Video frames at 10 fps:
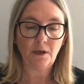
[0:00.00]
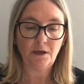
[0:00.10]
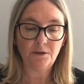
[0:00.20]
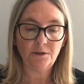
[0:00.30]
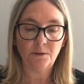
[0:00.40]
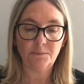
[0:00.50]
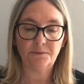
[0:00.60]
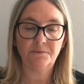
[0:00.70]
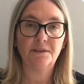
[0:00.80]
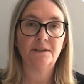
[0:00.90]
A good
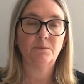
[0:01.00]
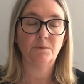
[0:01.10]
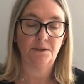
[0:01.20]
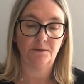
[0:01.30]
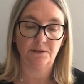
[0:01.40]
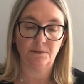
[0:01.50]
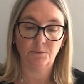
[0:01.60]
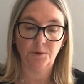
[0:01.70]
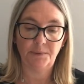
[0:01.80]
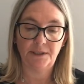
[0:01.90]
option for this wound
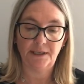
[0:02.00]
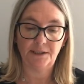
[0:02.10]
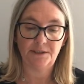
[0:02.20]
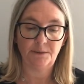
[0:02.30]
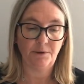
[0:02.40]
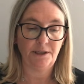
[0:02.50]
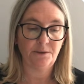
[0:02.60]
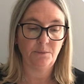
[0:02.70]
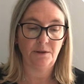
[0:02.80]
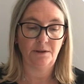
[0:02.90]
would be negative
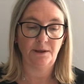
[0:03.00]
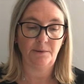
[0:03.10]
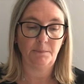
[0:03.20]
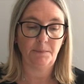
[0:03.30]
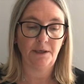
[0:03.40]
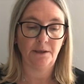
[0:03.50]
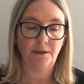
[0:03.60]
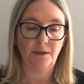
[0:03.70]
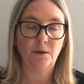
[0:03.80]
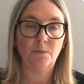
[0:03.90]
pressure wound therapy
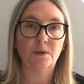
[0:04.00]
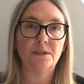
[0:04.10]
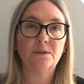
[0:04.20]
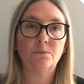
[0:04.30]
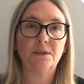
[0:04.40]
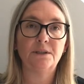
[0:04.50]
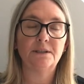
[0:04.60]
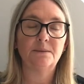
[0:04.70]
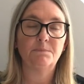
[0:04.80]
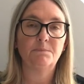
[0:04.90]
once the wound
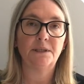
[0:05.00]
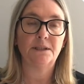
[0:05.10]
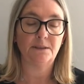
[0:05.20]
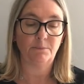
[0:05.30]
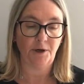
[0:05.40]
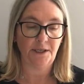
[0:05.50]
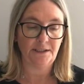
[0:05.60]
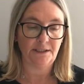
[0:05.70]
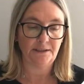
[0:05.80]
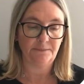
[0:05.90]
has been
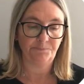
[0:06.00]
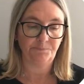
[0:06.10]
debrided.